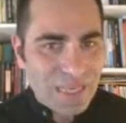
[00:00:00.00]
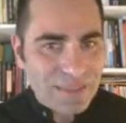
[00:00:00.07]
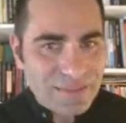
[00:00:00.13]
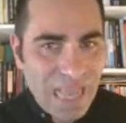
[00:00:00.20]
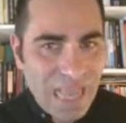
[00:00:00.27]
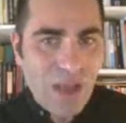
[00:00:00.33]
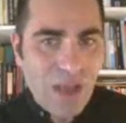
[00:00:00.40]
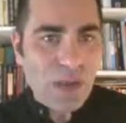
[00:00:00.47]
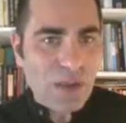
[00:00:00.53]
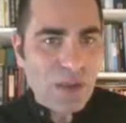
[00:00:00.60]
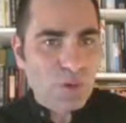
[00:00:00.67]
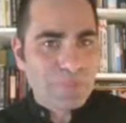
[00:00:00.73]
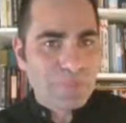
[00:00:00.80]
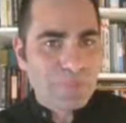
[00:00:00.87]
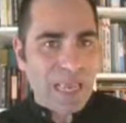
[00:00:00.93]
now I
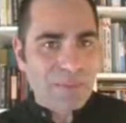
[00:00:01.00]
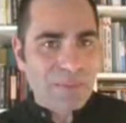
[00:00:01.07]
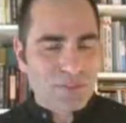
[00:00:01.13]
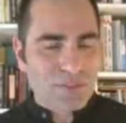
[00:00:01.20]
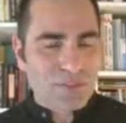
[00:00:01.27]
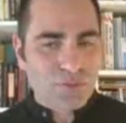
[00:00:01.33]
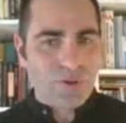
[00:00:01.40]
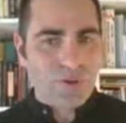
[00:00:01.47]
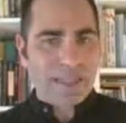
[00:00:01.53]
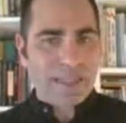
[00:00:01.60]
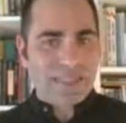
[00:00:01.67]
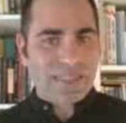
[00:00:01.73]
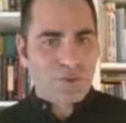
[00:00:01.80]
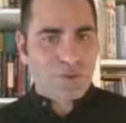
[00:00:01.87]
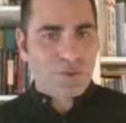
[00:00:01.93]
will be able to
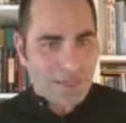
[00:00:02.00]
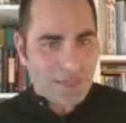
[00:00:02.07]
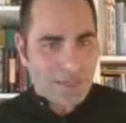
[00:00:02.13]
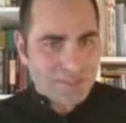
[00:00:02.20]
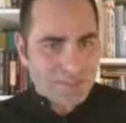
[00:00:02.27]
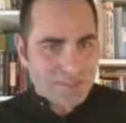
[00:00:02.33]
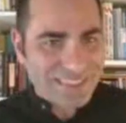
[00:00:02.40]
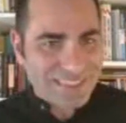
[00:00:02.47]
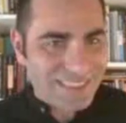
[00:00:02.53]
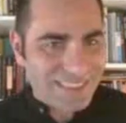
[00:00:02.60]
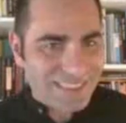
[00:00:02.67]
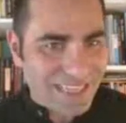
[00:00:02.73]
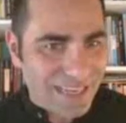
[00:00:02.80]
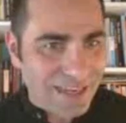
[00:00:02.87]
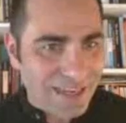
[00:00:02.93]
answer
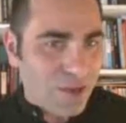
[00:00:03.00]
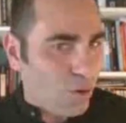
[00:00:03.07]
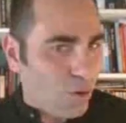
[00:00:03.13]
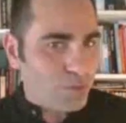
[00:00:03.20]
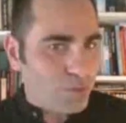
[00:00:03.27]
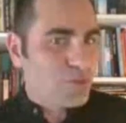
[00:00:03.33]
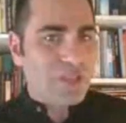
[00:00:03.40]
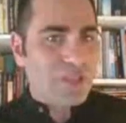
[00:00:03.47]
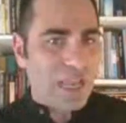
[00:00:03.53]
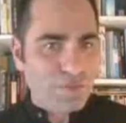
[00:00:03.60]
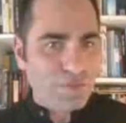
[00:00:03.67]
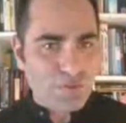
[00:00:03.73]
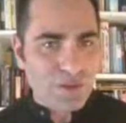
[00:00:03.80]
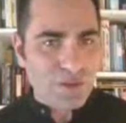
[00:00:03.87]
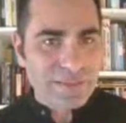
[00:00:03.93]
questions. Or
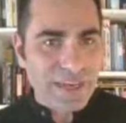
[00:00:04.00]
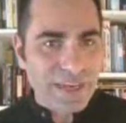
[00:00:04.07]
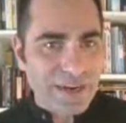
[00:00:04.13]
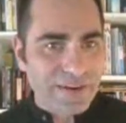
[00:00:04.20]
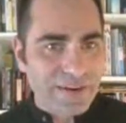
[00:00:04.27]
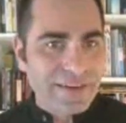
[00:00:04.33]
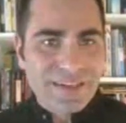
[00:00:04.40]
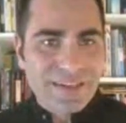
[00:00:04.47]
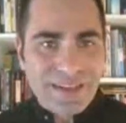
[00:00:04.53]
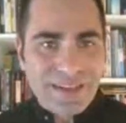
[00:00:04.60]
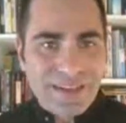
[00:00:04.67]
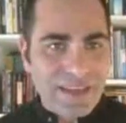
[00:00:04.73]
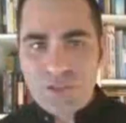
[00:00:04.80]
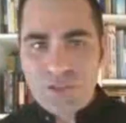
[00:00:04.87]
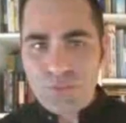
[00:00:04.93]
Donna, if you are there
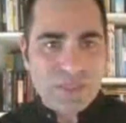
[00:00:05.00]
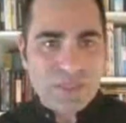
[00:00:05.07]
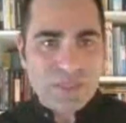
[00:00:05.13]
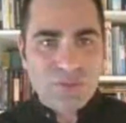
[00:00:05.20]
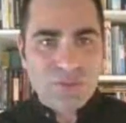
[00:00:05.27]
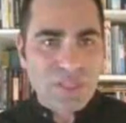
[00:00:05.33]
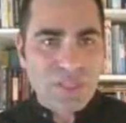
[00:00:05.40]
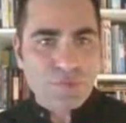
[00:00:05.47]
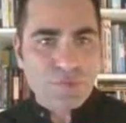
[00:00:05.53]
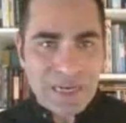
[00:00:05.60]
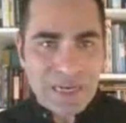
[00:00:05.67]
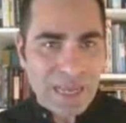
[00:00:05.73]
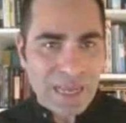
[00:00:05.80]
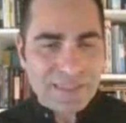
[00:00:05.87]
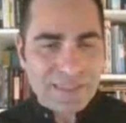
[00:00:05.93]
and you want to give
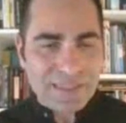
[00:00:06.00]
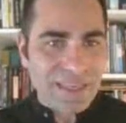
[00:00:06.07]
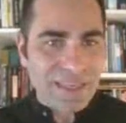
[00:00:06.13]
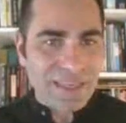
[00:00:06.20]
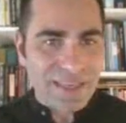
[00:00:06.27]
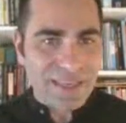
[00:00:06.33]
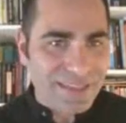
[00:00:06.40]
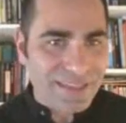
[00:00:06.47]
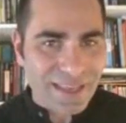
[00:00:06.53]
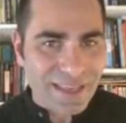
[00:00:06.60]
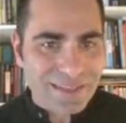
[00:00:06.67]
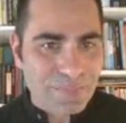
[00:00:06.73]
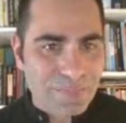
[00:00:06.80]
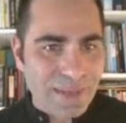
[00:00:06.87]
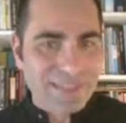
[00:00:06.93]
me like
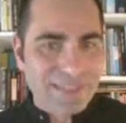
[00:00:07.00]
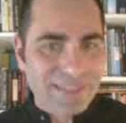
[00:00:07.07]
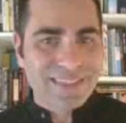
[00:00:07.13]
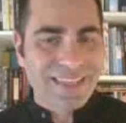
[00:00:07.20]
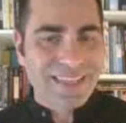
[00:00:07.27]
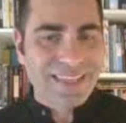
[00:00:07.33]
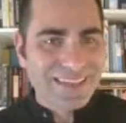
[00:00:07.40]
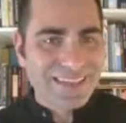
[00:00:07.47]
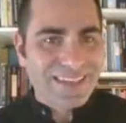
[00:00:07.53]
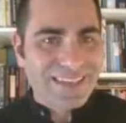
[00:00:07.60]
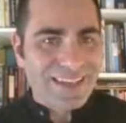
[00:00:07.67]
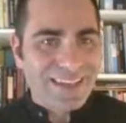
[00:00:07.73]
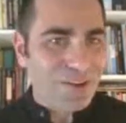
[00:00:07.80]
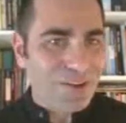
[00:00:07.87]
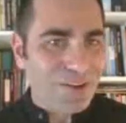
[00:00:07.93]
the best, or
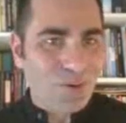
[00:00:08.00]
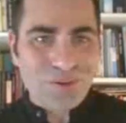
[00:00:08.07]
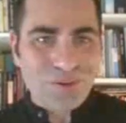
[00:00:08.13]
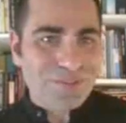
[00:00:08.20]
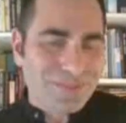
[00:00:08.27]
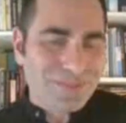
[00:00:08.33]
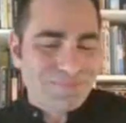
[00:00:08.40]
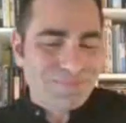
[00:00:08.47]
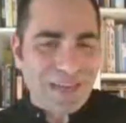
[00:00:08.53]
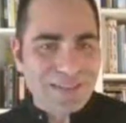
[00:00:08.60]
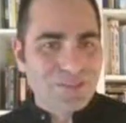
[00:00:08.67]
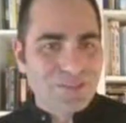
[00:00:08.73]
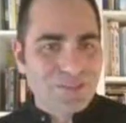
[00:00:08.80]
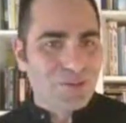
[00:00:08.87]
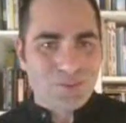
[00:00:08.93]

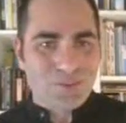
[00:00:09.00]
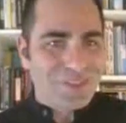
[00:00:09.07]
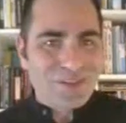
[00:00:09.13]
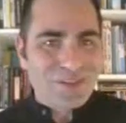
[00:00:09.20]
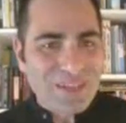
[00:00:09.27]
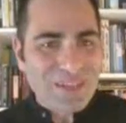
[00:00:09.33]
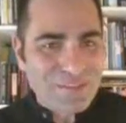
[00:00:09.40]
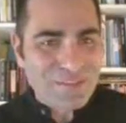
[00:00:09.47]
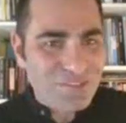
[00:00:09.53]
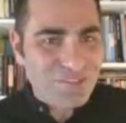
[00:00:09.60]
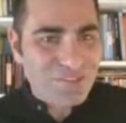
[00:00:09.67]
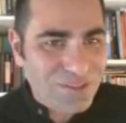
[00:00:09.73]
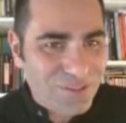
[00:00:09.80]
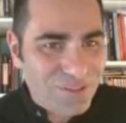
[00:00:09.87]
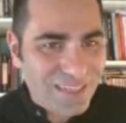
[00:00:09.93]
I don't know,
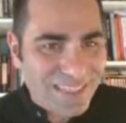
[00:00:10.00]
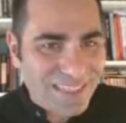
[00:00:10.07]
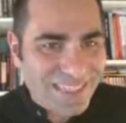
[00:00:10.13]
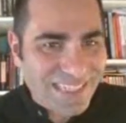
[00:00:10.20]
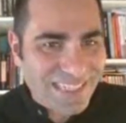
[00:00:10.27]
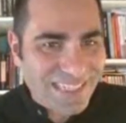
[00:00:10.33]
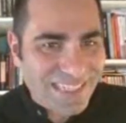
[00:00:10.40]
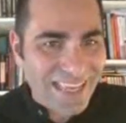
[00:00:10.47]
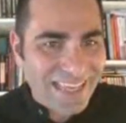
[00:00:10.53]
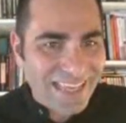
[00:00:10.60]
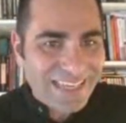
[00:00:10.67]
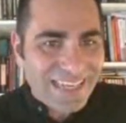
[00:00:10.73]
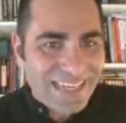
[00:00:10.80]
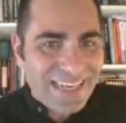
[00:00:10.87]
whatever you can say.